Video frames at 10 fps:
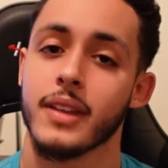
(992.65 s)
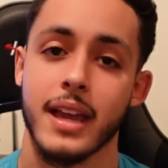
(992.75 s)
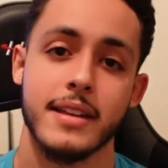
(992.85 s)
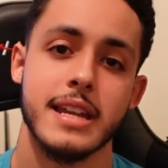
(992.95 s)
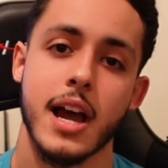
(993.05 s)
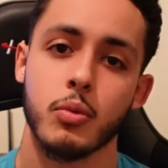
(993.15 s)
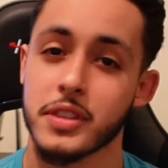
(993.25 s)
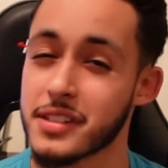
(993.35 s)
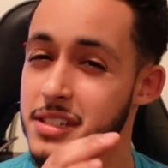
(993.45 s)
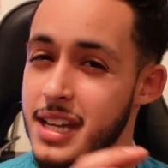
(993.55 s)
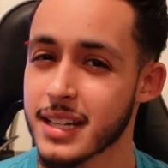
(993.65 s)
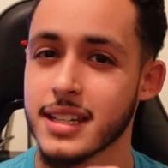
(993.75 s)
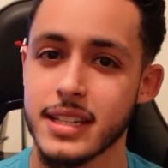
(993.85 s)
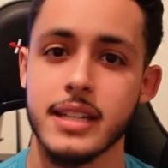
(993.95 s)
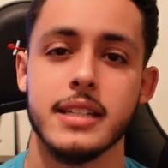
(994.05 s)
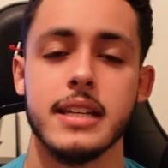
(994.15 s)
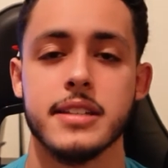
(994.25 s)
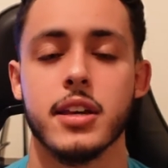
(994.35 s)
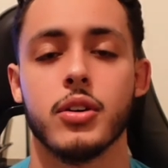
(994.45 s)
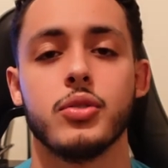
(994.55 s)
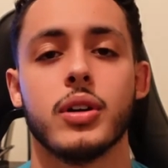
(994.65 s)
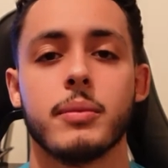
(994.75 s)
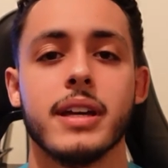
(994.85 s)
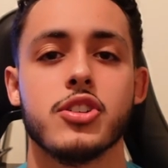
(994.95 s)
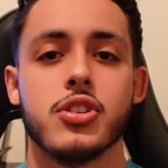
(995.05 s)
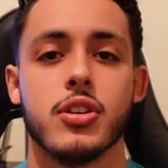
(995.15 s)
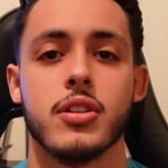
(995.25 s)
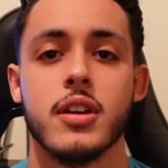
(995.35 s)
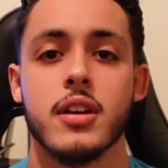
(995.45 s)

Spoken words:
And now with the second key detail, you want to make sure